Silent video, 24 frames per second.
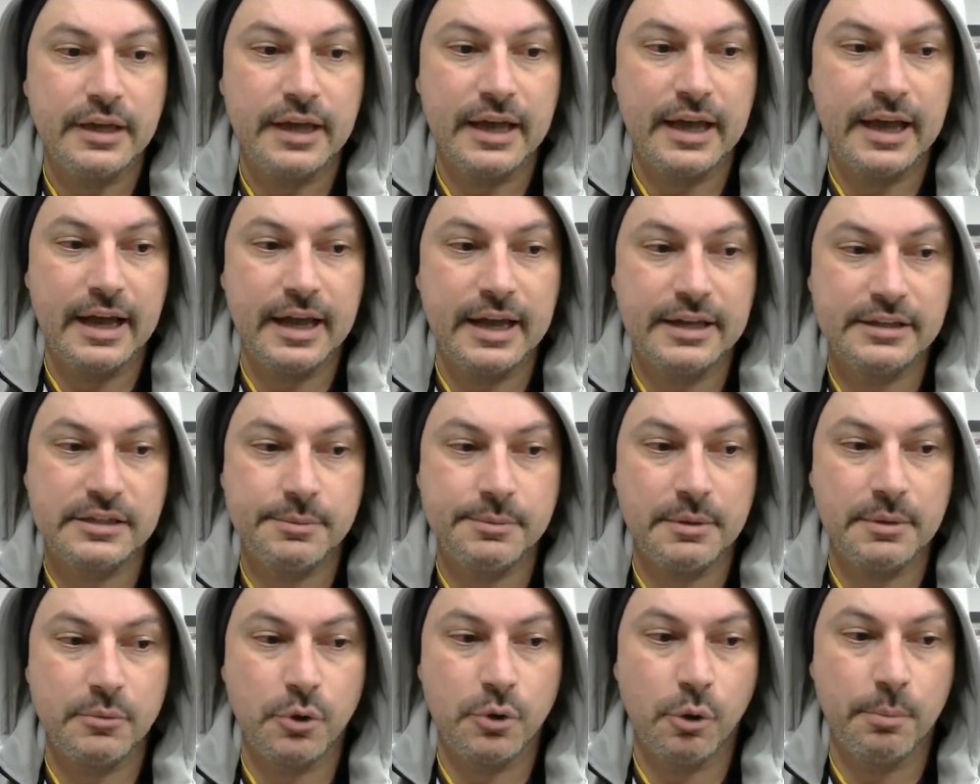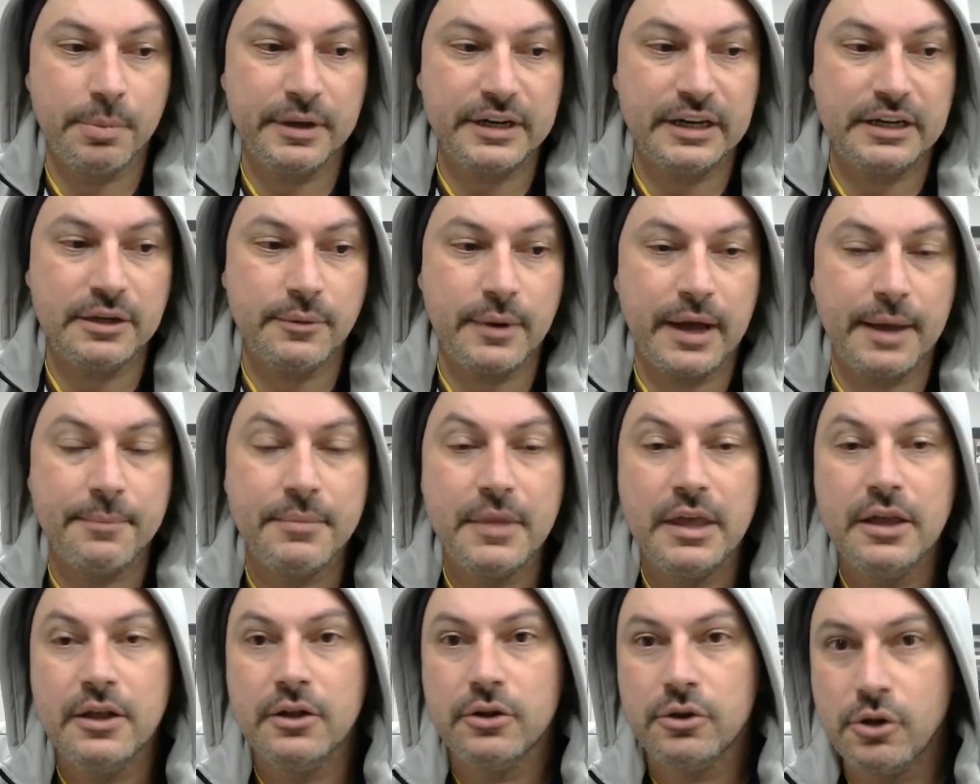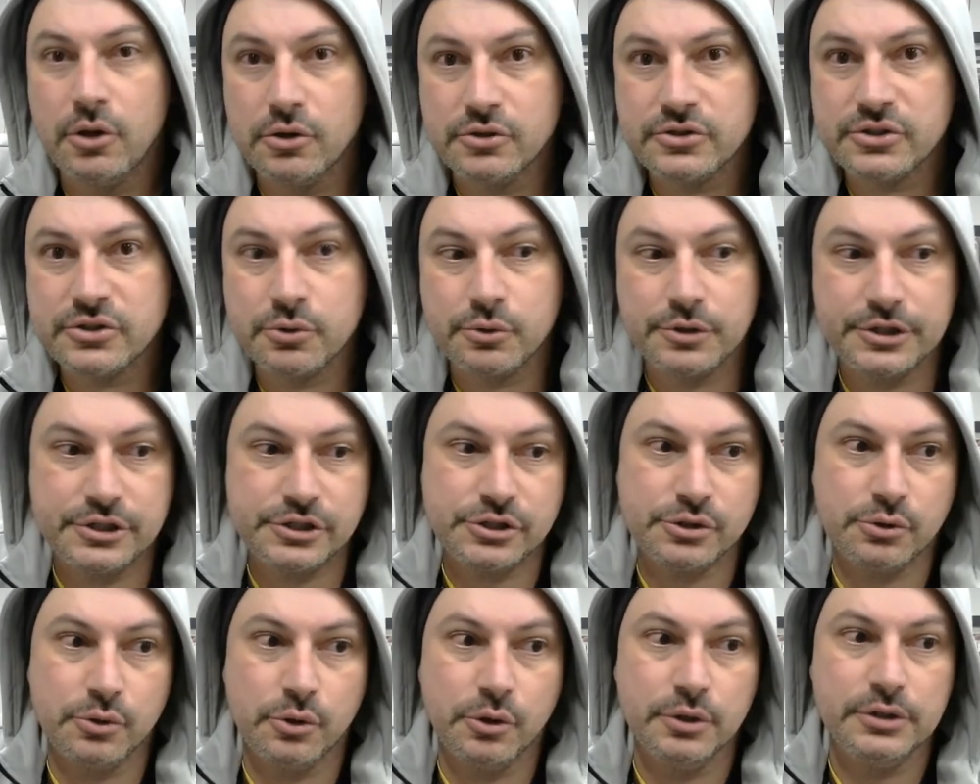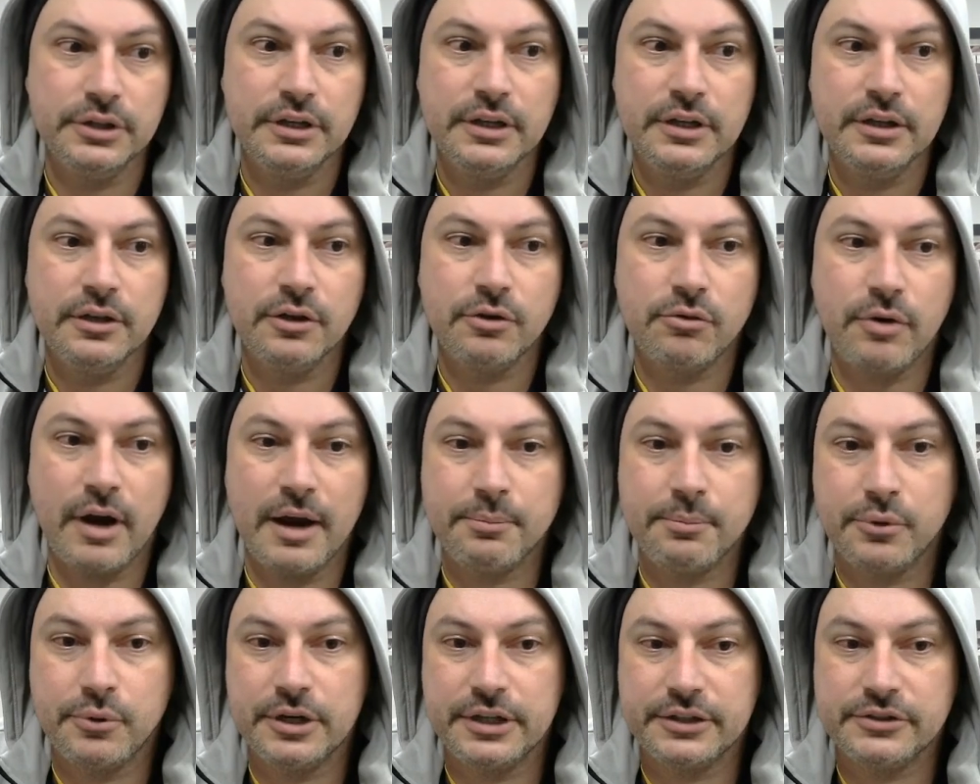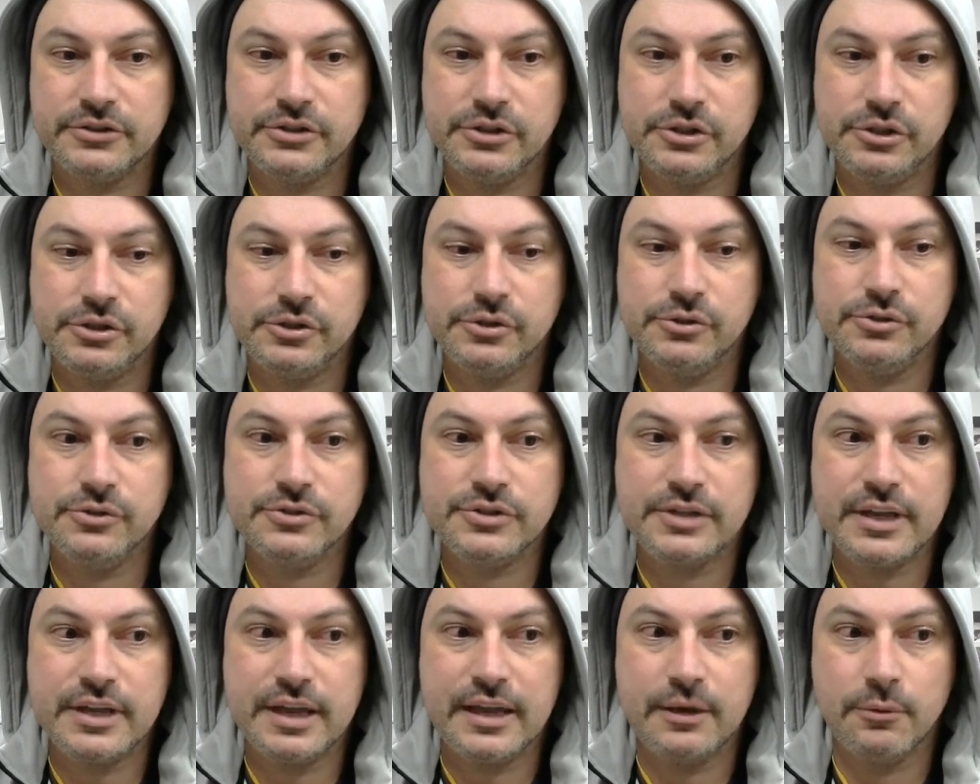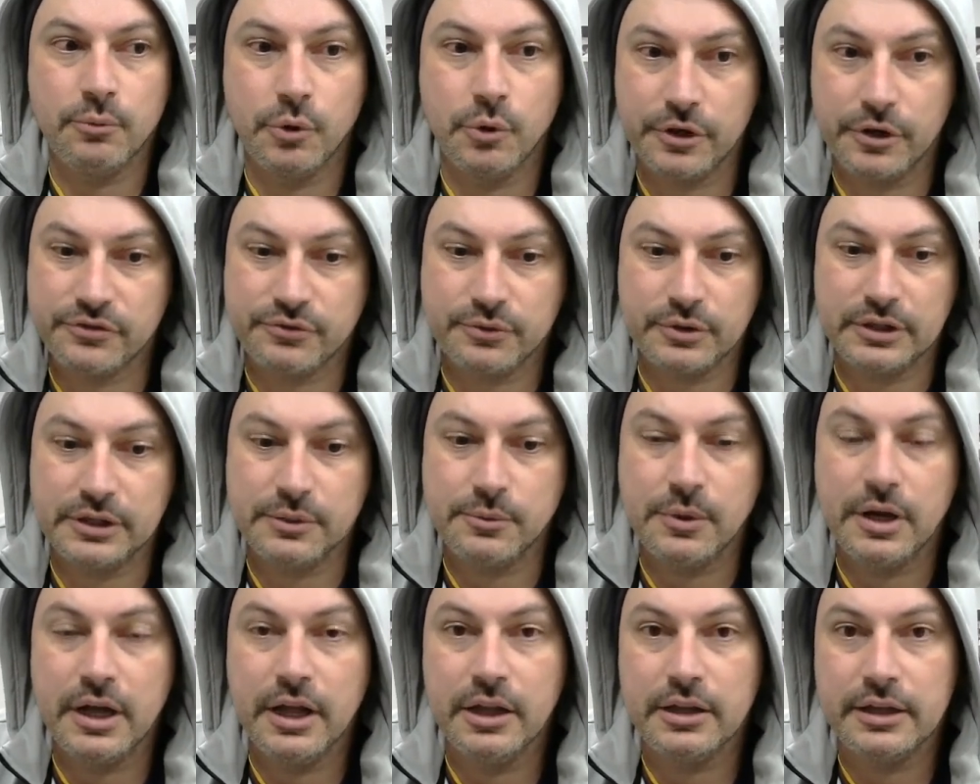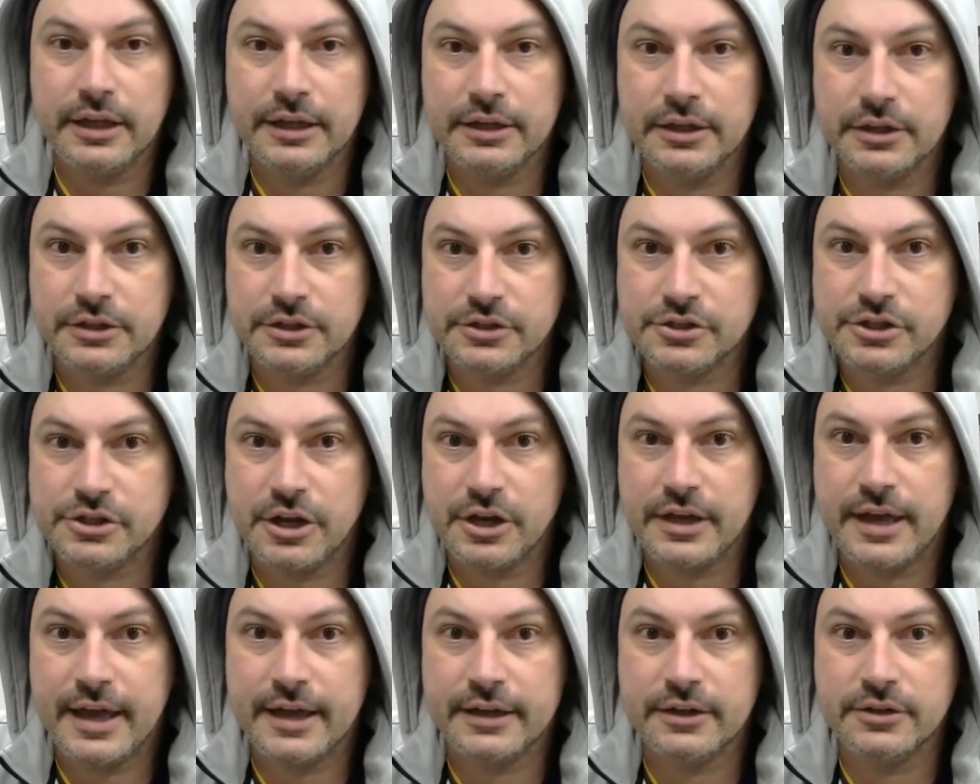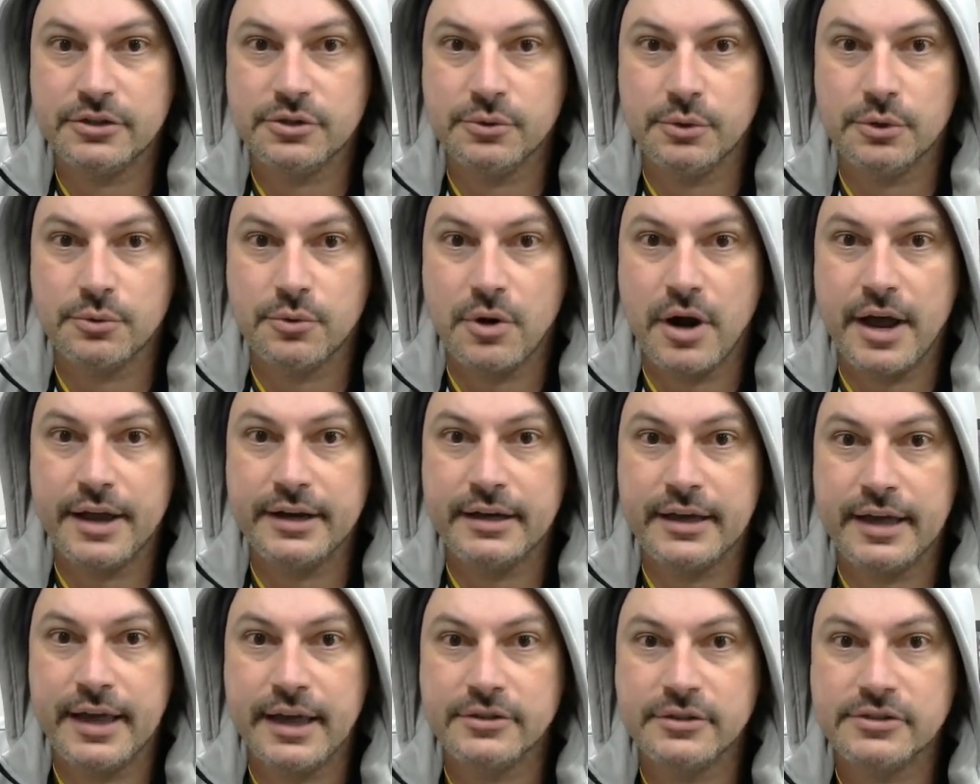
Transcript: it's a bit more. But anyway, long story short, great product to use, works really well. I'm going to show you how to do it right now.